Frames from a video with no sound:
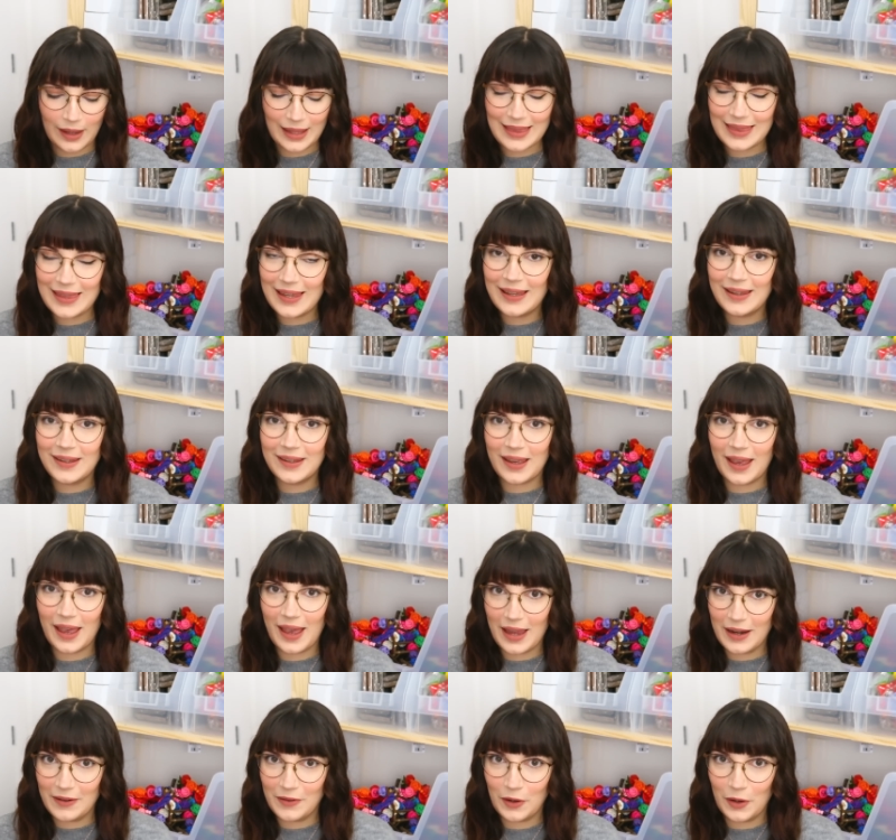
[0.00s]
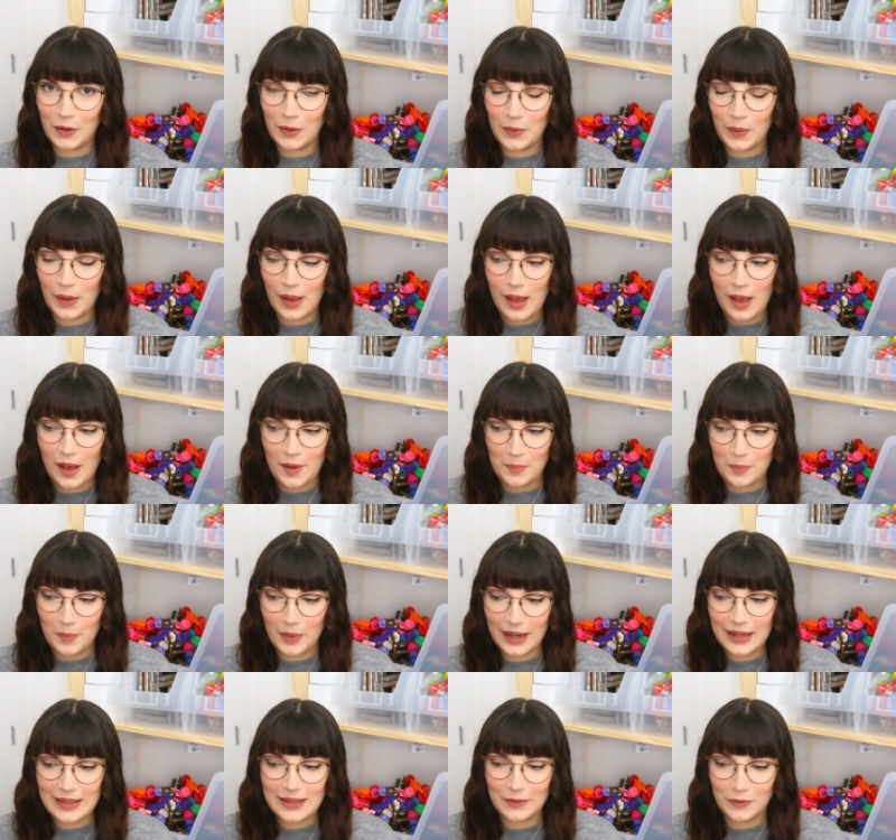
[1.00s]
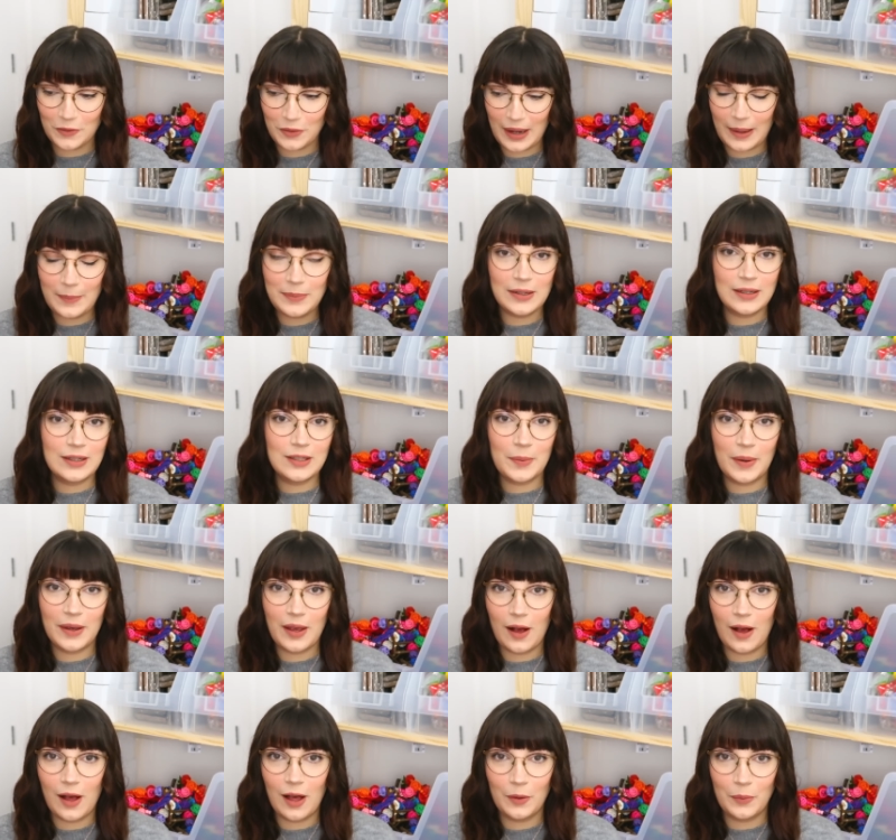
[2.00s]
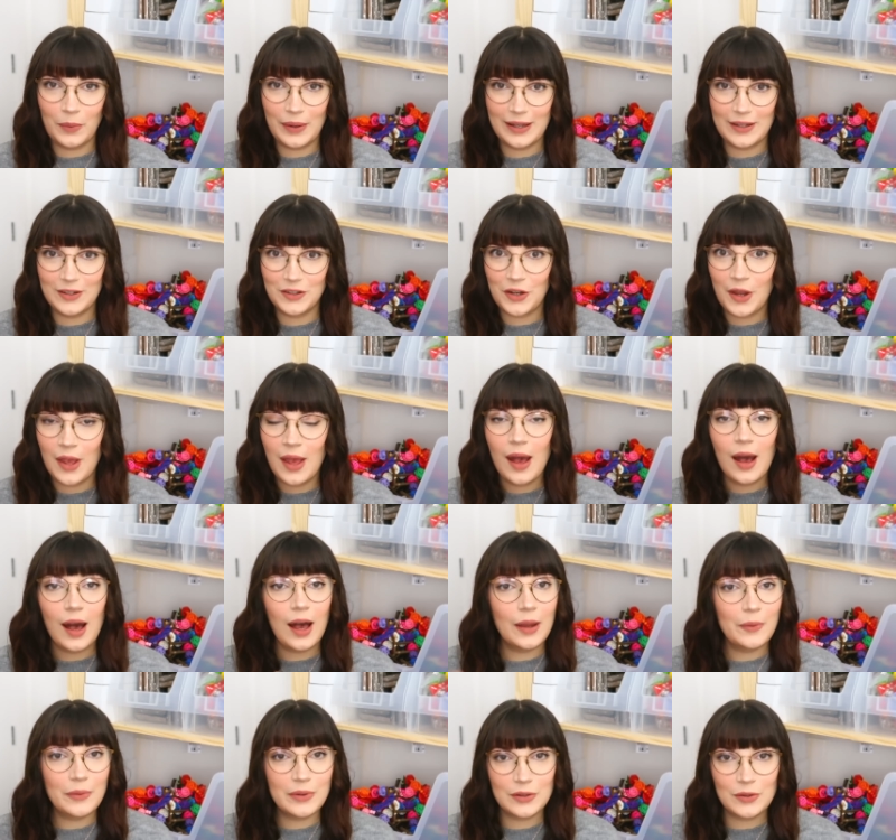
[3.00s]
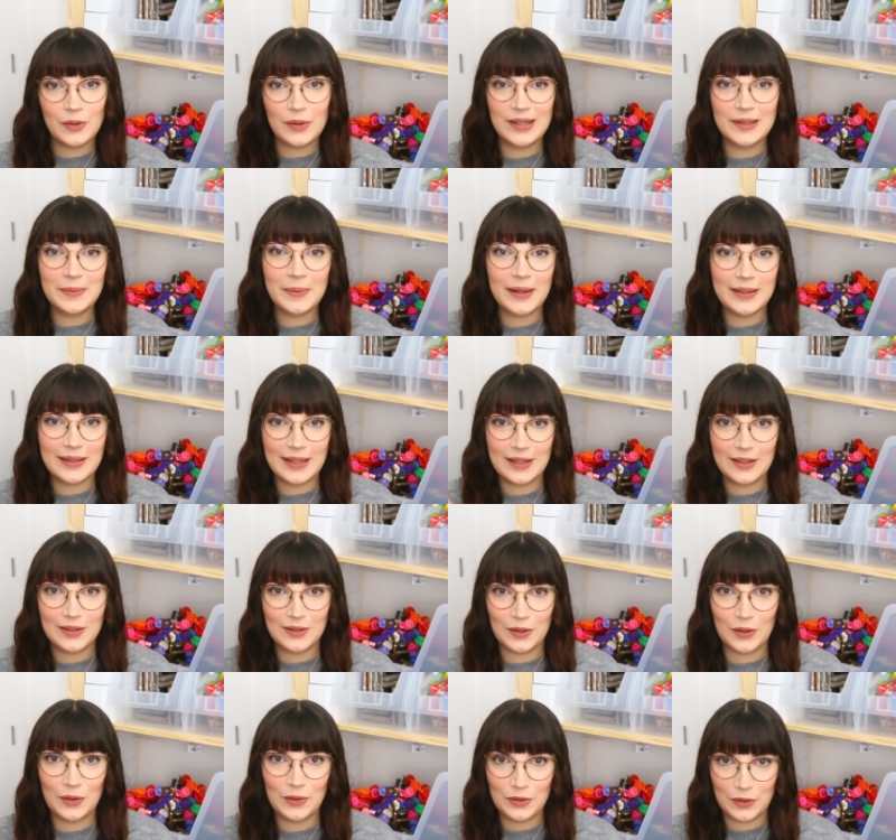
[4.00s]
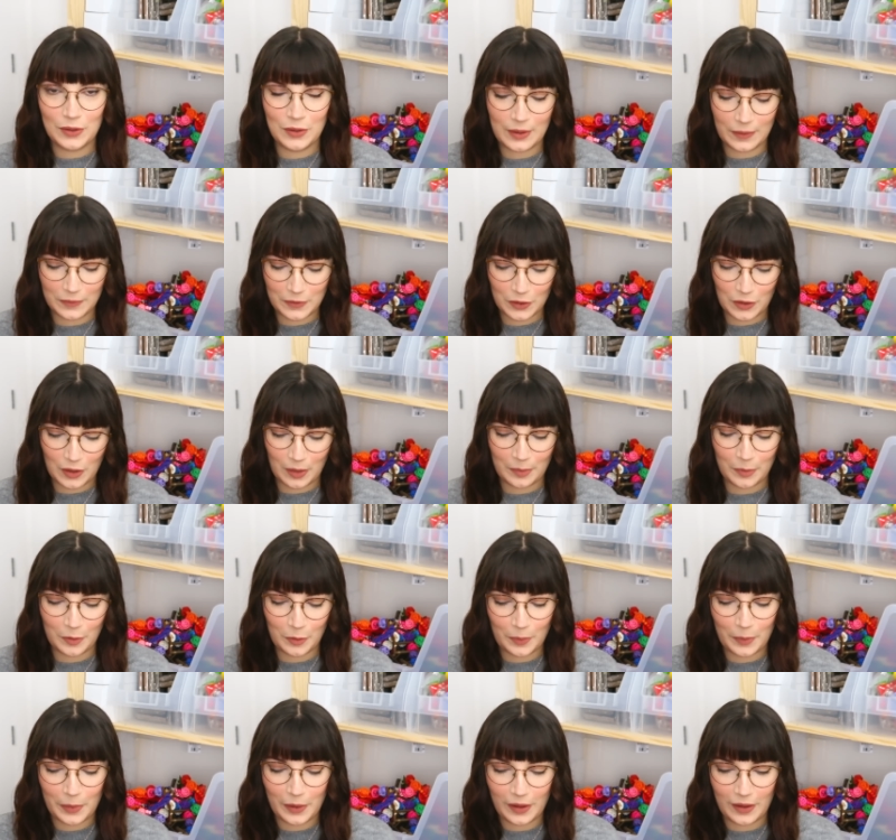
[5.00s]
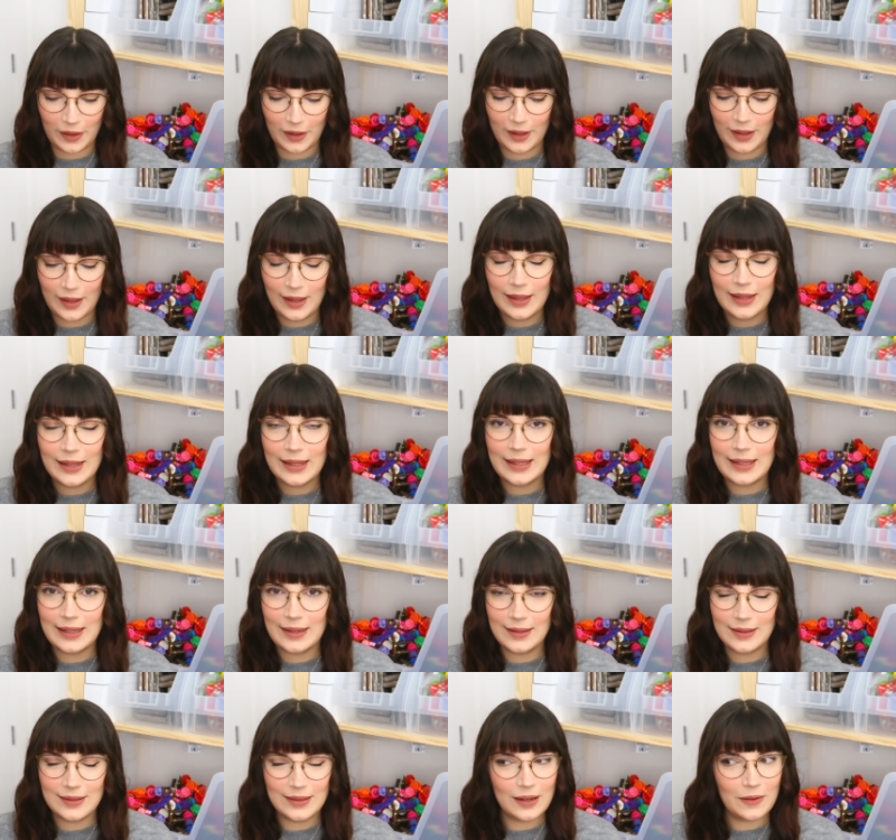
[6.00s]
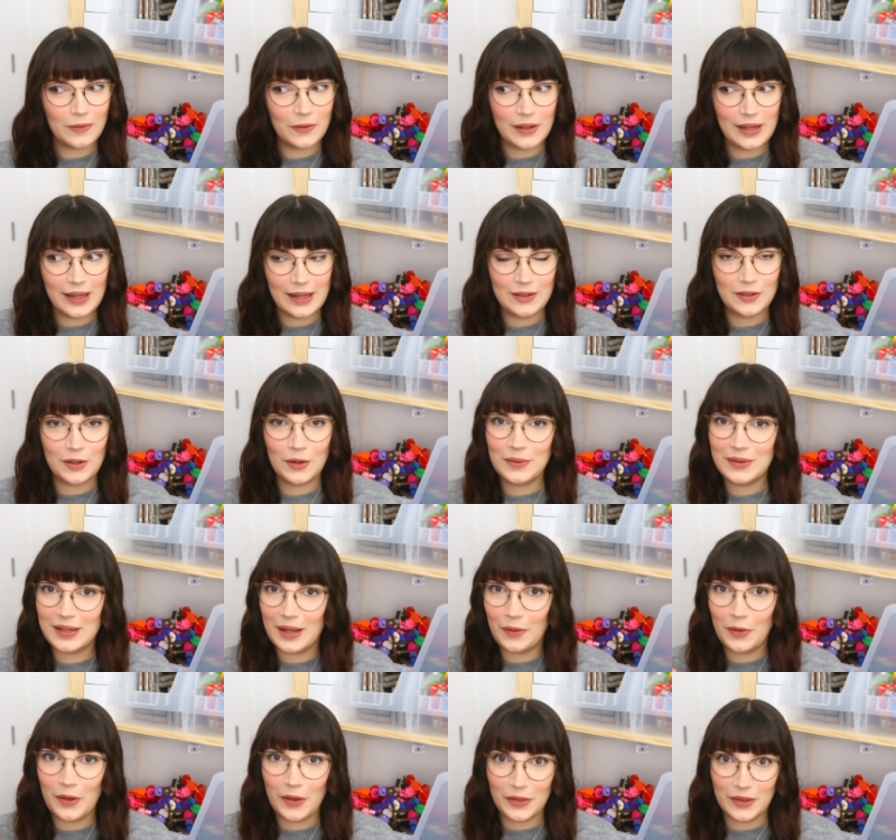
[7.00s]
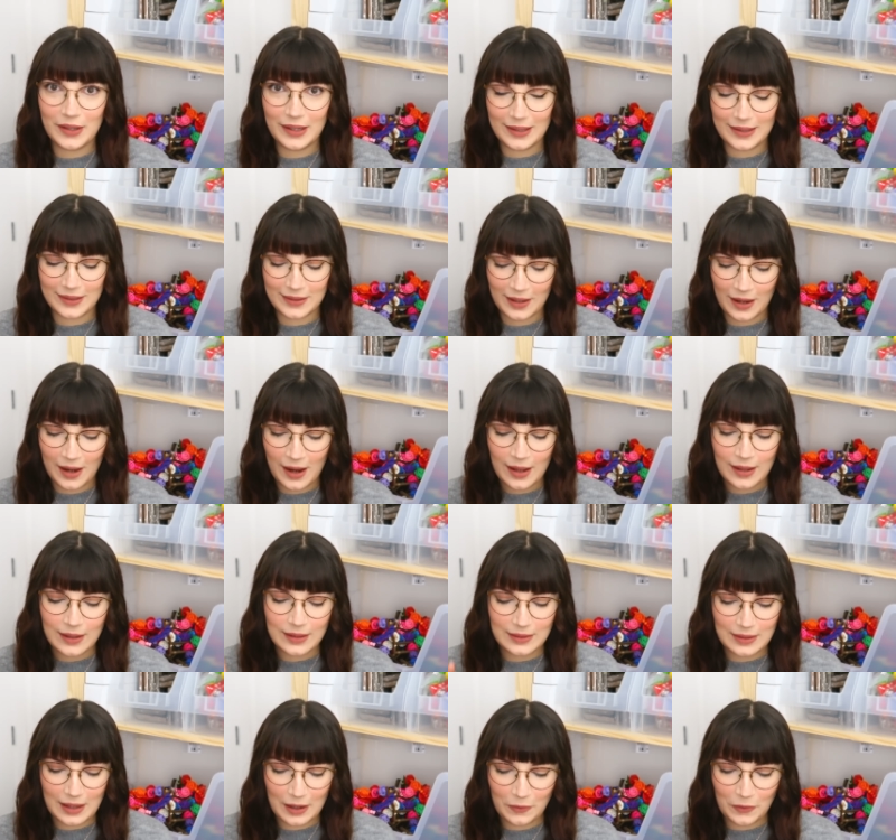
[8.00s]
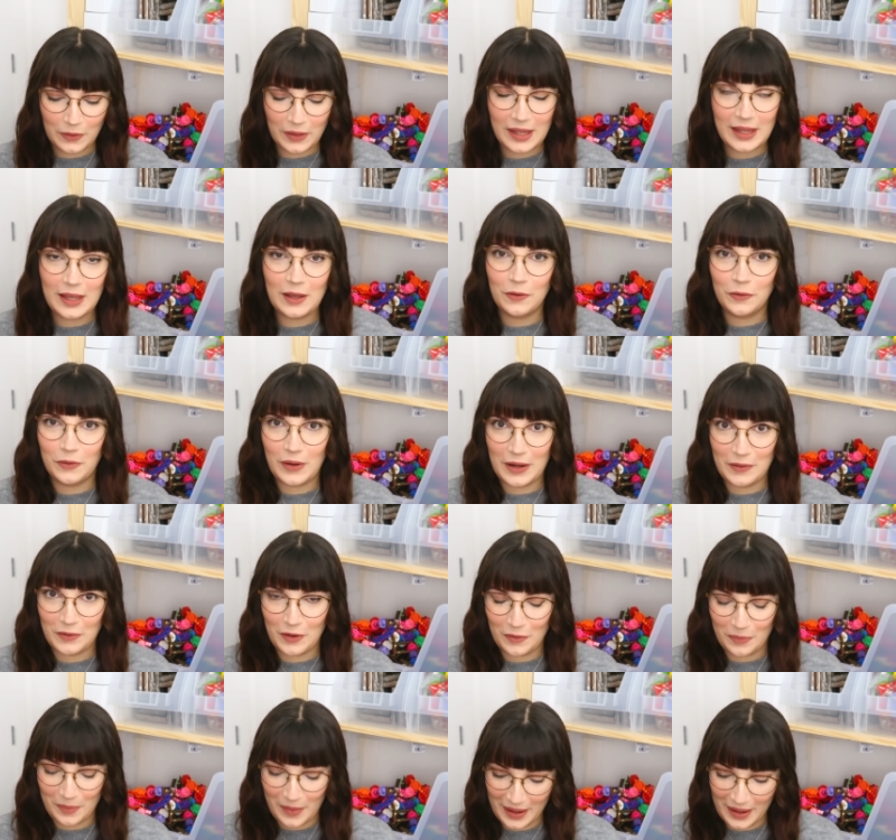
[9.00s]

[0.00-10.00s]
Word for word: I think Arrow might have crept into my heart, which I was not expecting so soon after Crumble, but he is definitely, don't tell the others, definitely a favourite of